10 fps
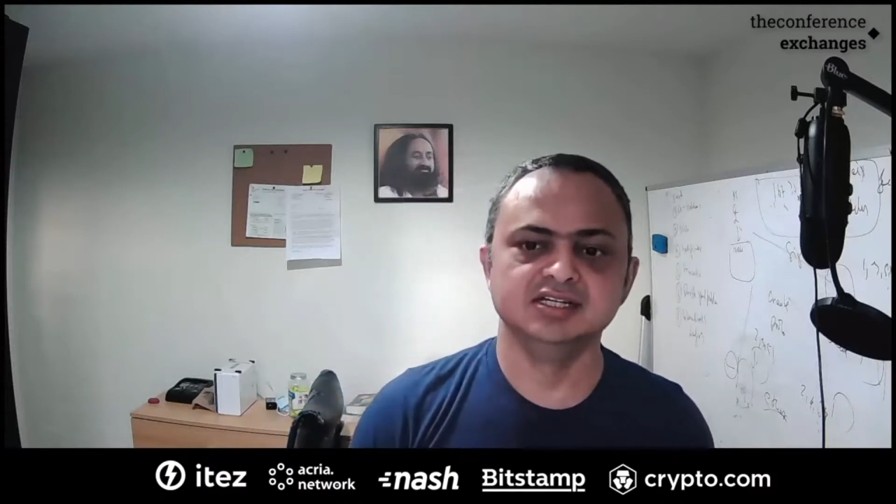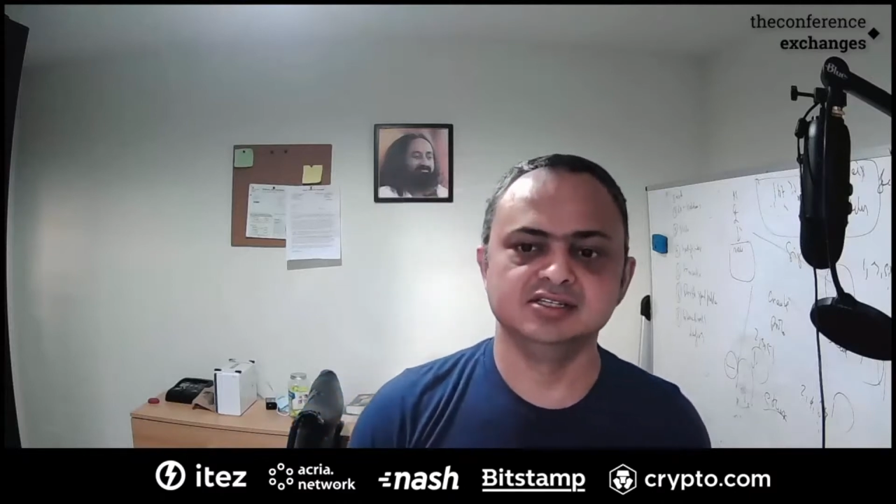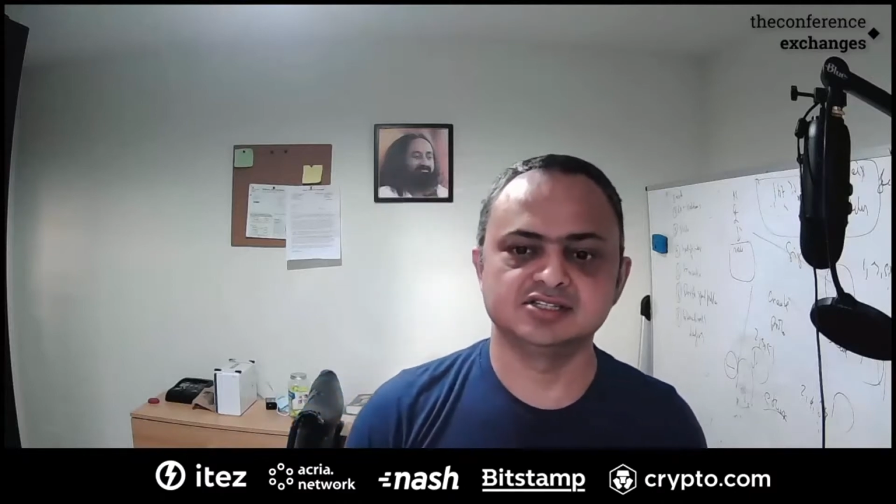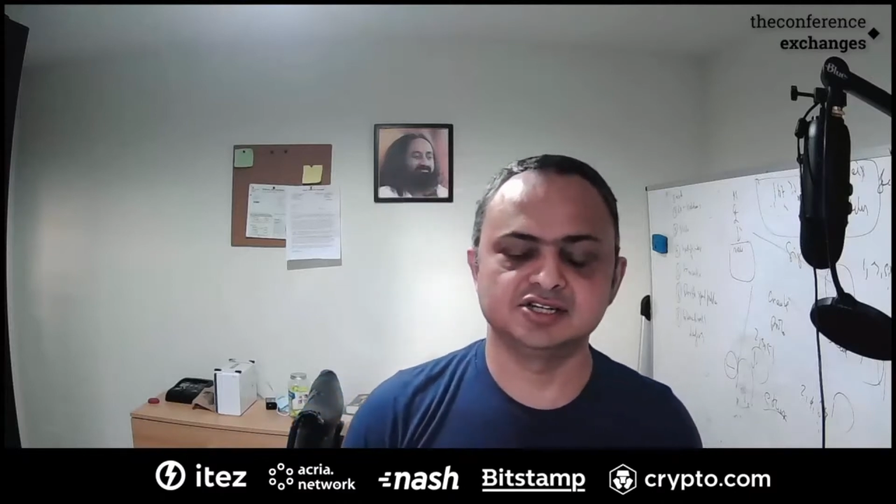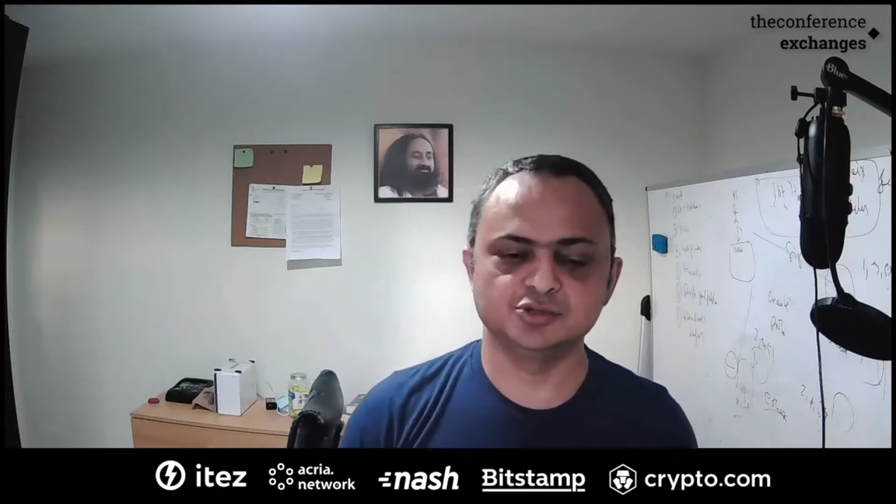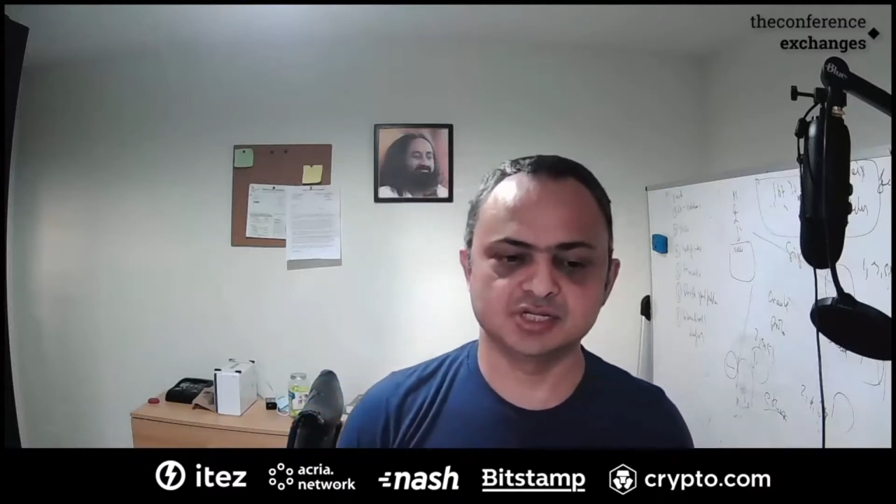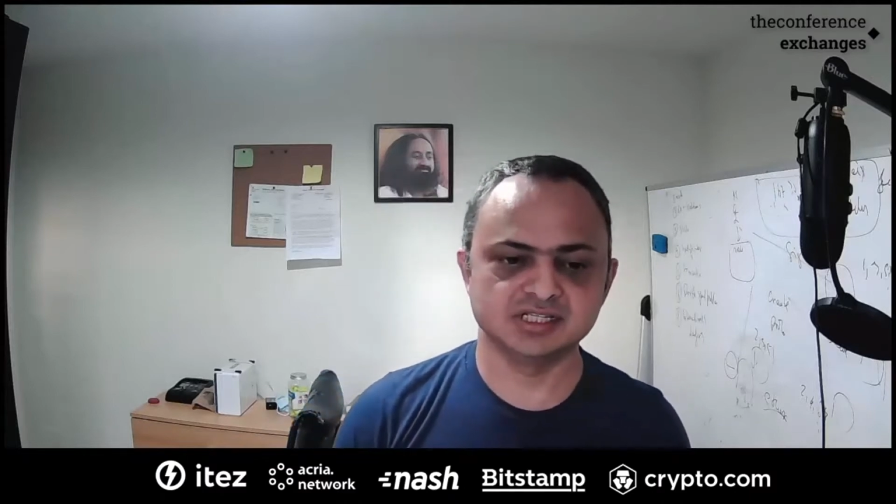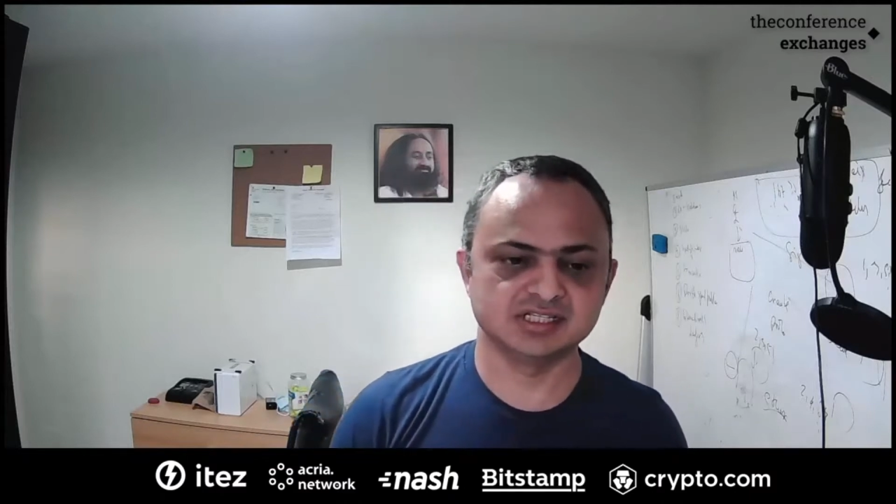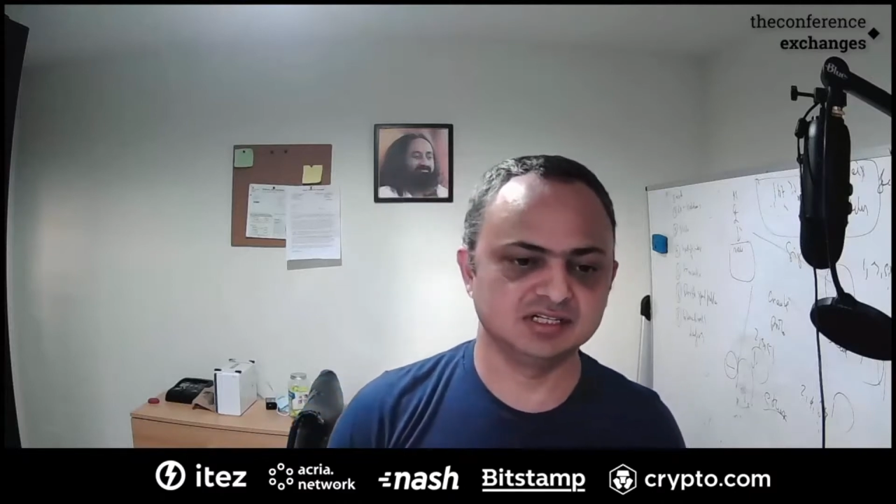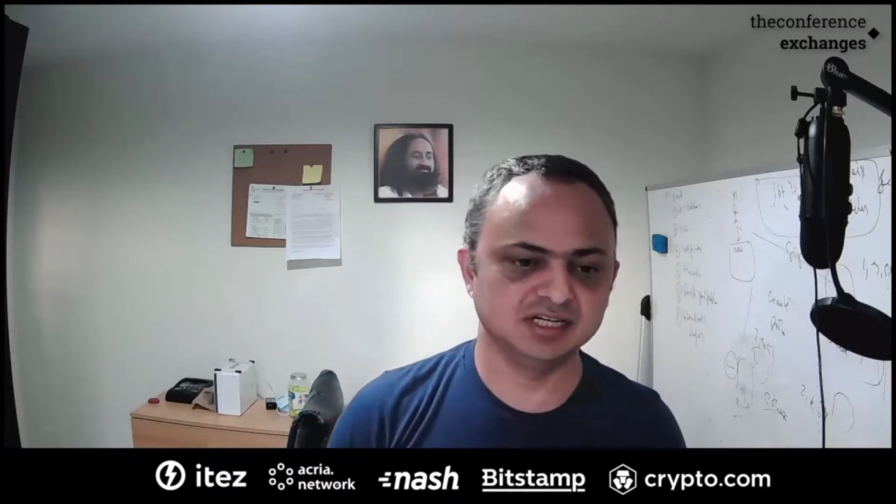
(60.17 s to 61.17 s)
institutions
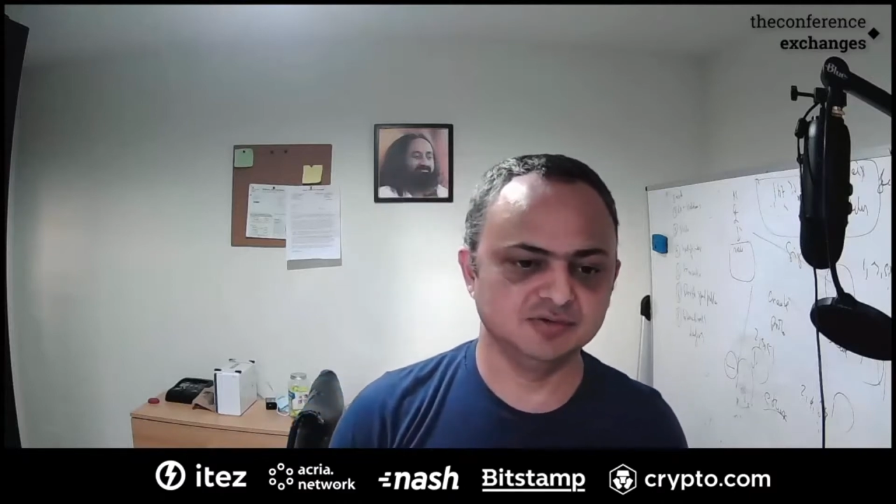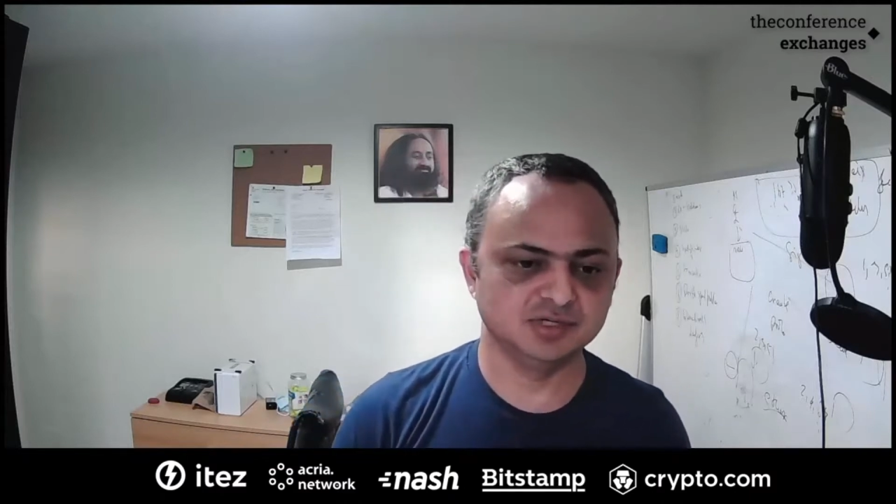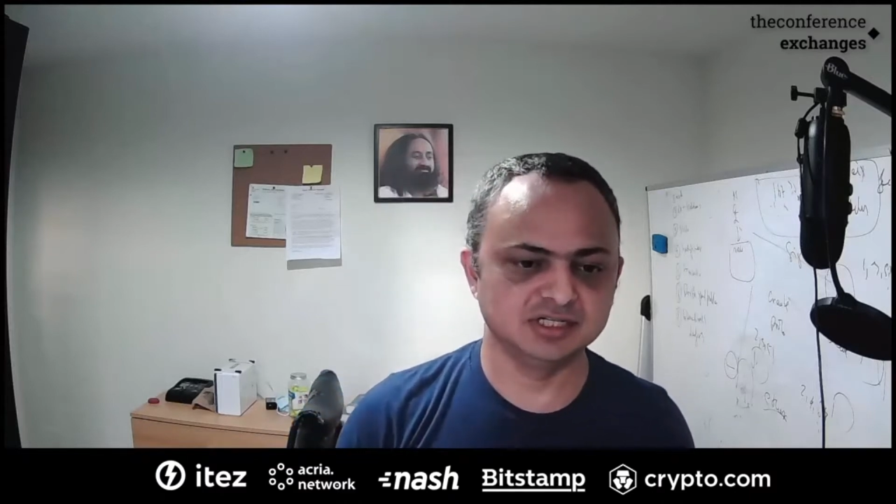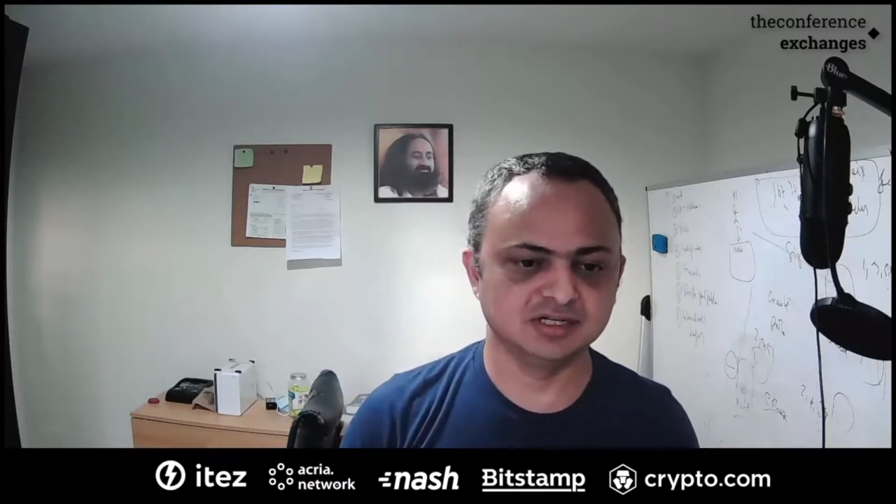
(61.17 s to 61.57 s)
didn't really want